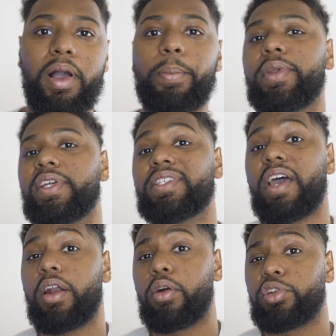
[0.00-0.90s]
companies
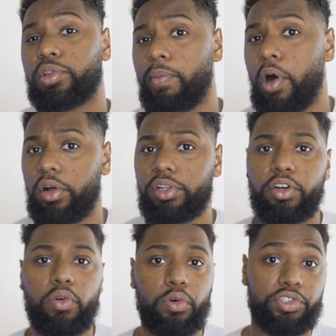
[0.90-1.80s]
that are
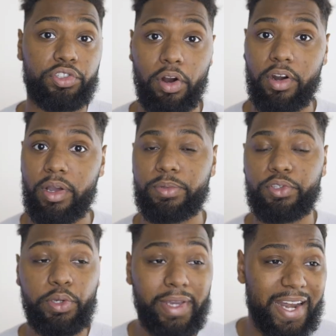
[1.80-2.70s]
smaller or startups,
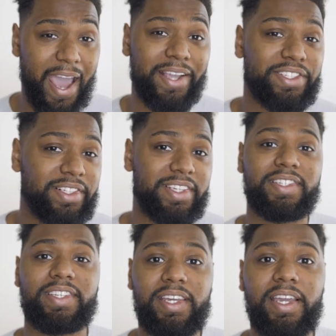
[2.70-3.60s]
so you can actually
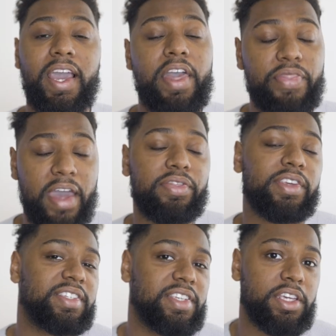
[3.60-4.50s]
see that the
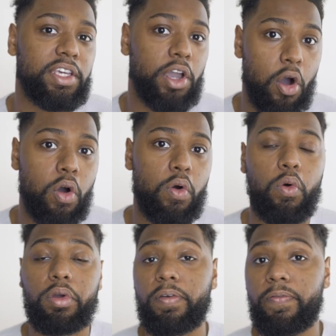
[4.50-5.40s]
CEO
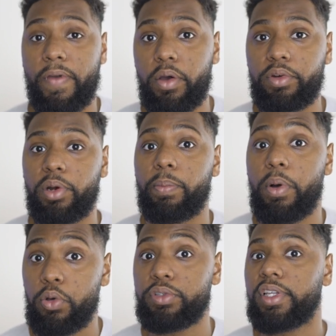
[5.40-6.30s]
or the founder
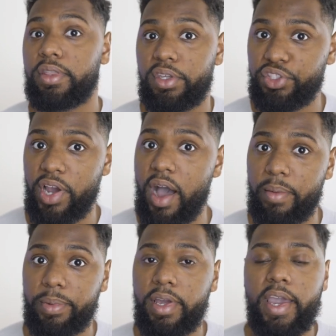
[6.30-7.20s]
posted the
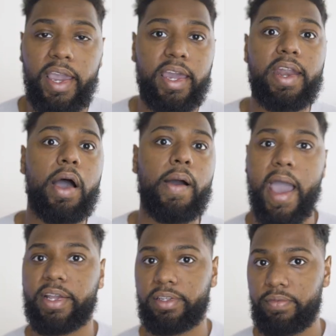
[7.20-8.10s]
job and how
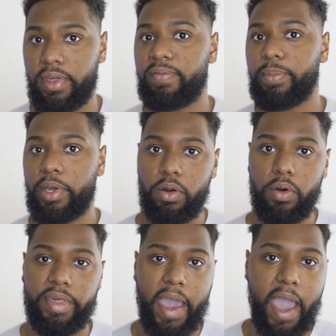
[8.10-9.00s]
active they've been
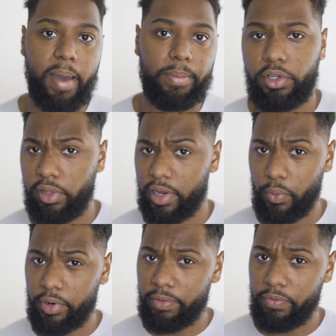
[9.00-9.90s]
on the app. Do you like
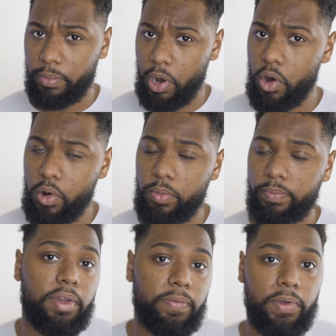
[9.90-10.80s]
working from home?
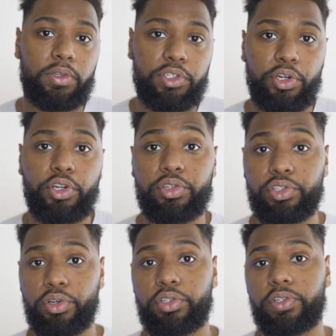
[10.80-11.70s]
You can filter your
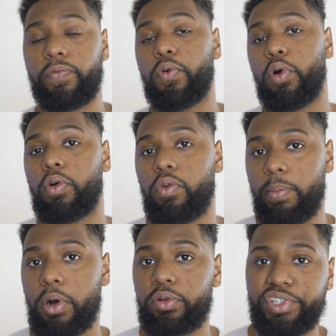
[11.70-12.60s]
search for
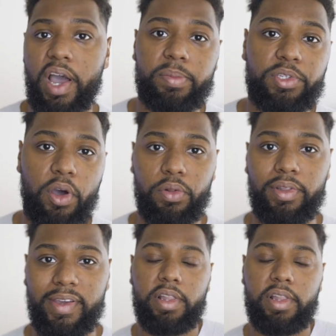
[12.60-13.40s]
remote jobs only.